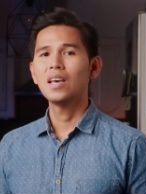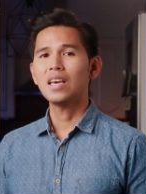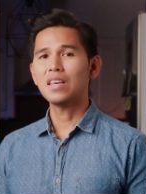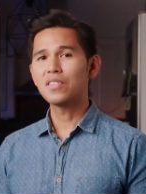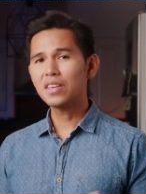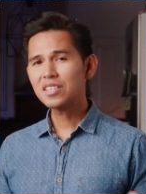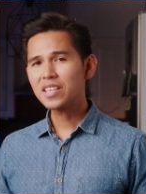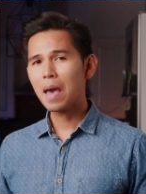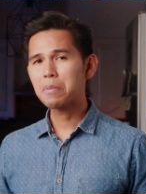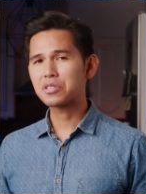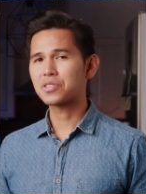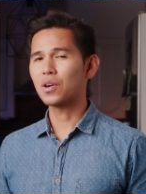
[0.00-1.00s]
In this
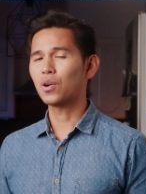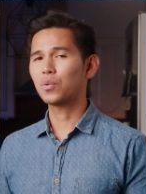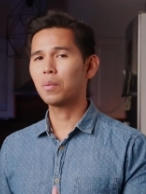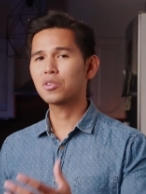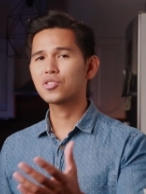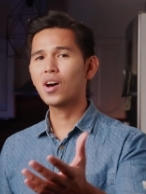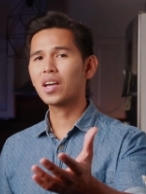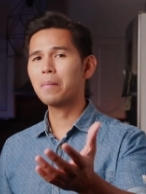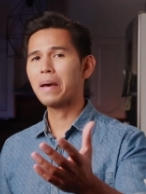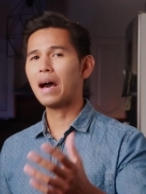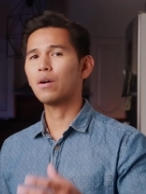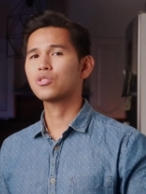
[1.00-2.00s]
episode, we will talk
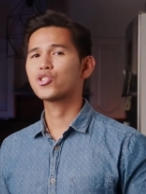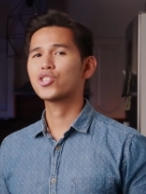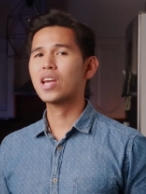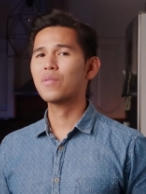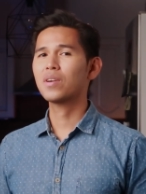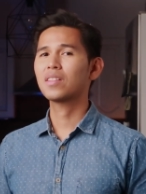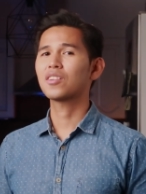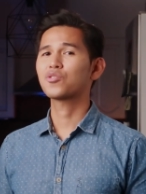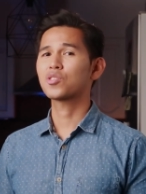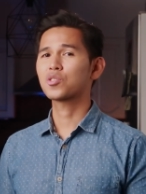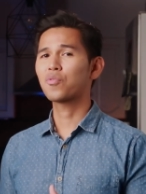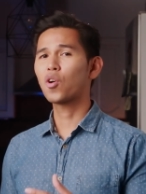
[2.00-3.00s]
about sharing the
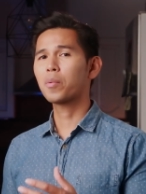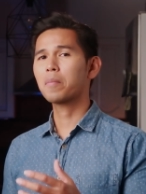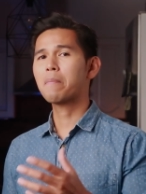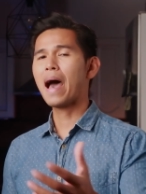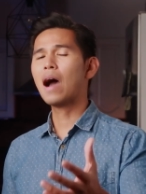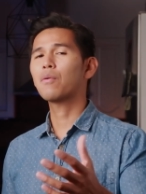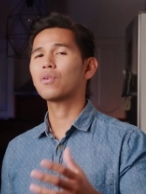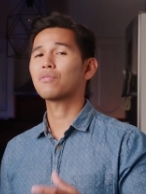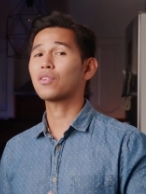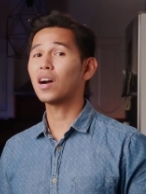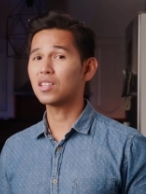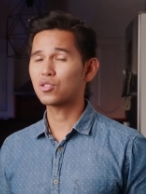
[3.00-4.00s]
transforming power of
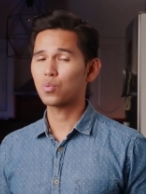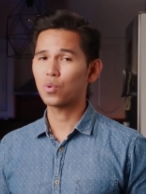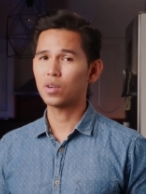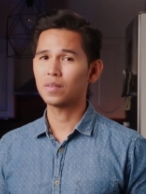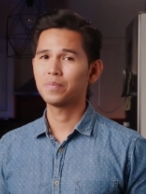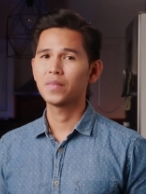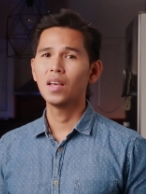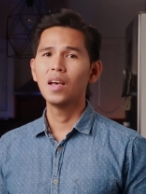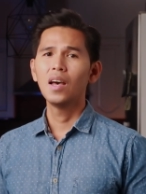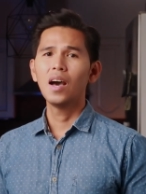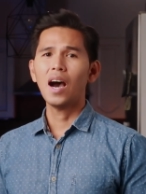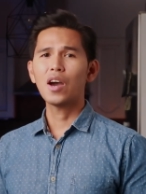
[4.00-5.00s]
God's Word.
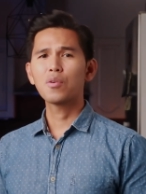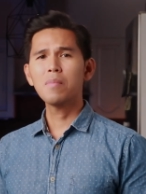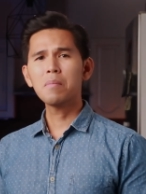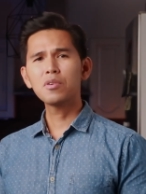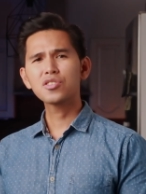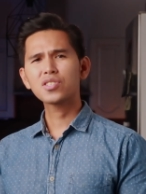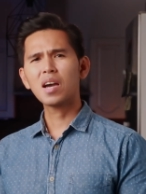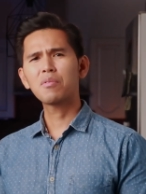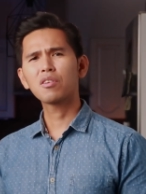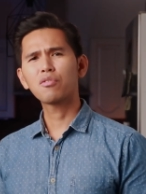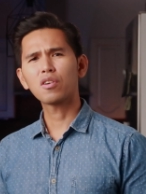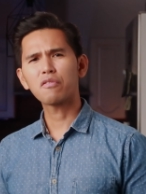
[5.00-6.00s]
I remember
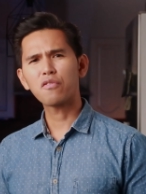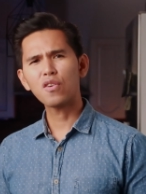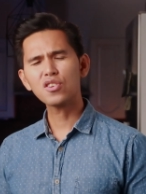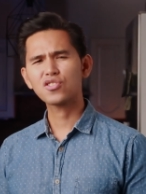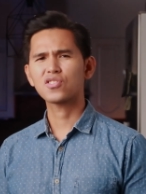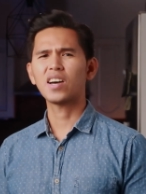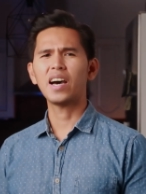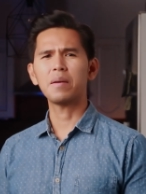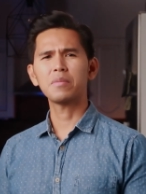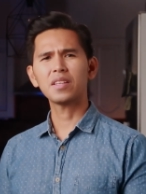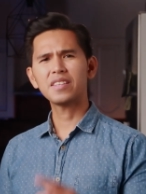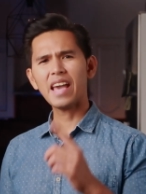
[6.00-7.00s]
discovering for the first
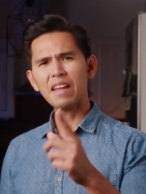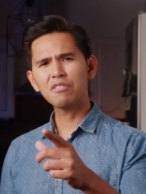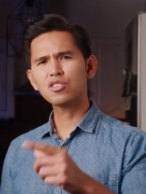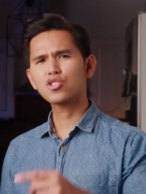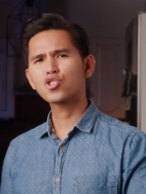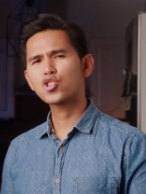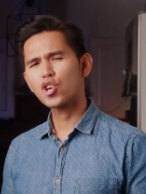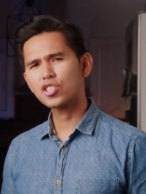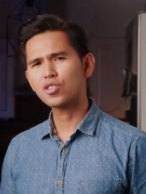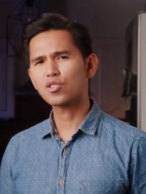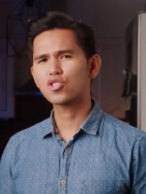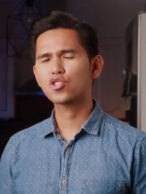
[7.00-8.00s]
time that the Adventist
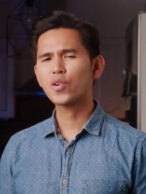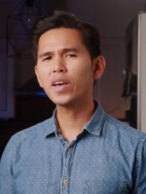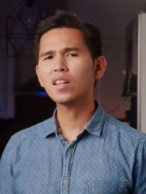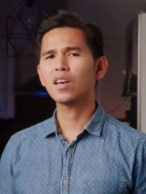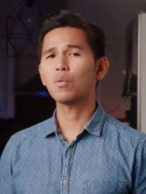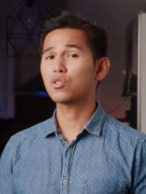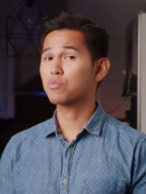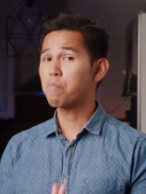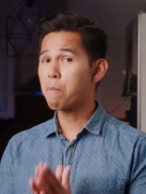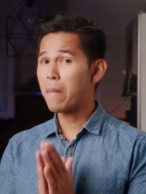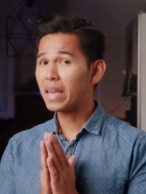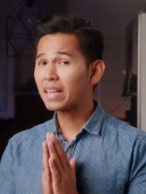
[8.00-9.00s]
Church in Australia was
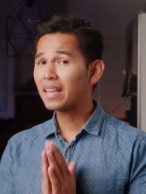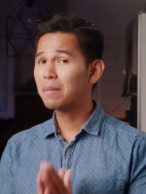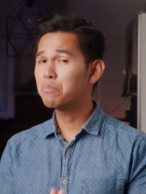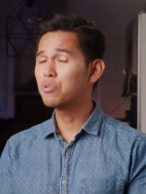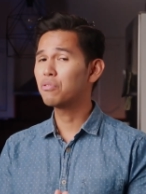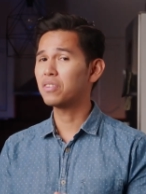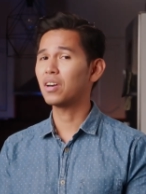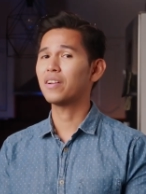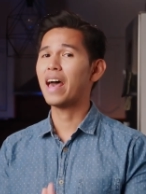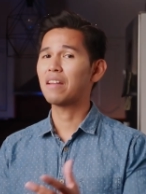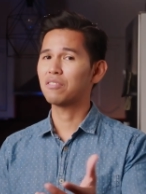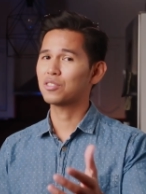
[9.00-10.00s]
making a movie on
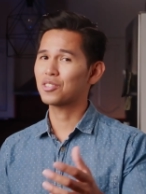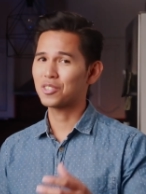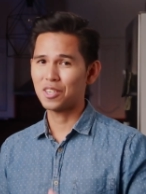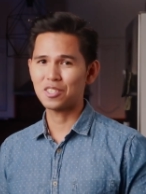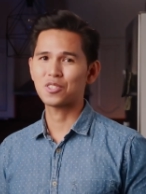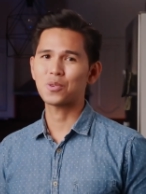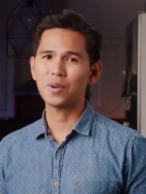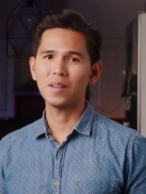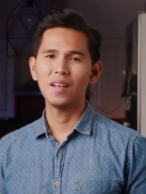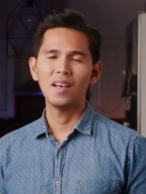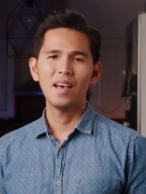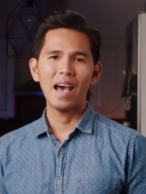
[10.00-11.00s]
Adventist history.
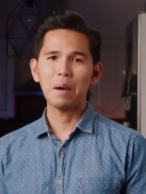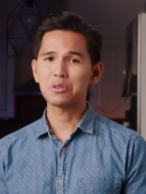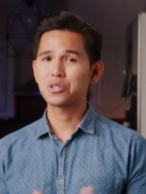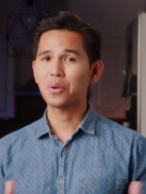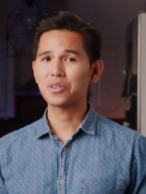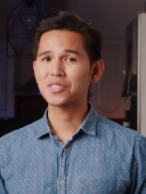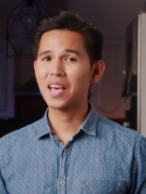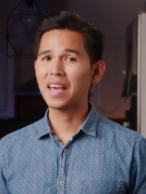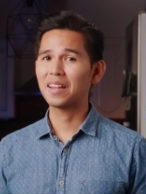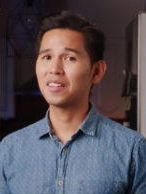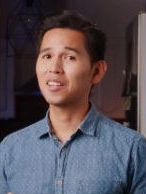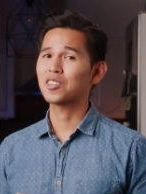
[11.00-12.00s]
I was so
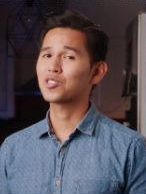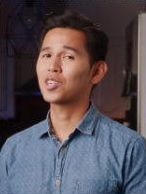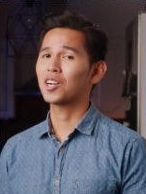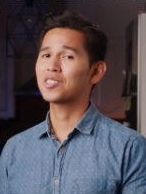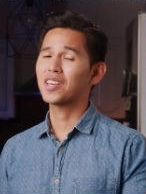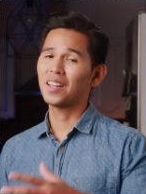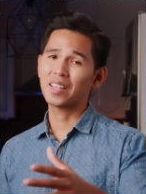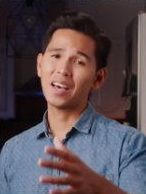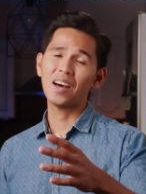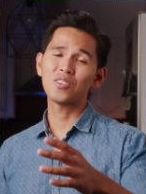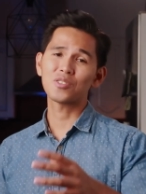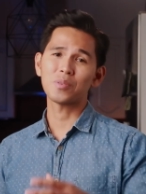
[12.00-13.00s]
excited that I started telling
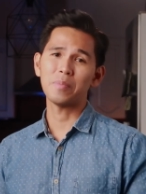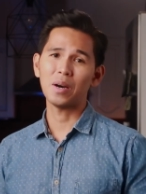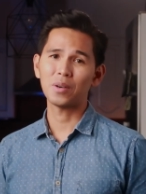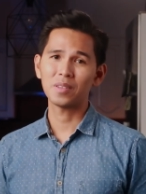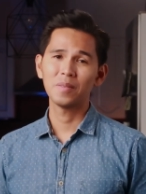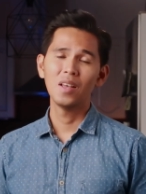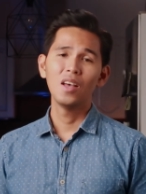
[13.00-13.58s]
others about it,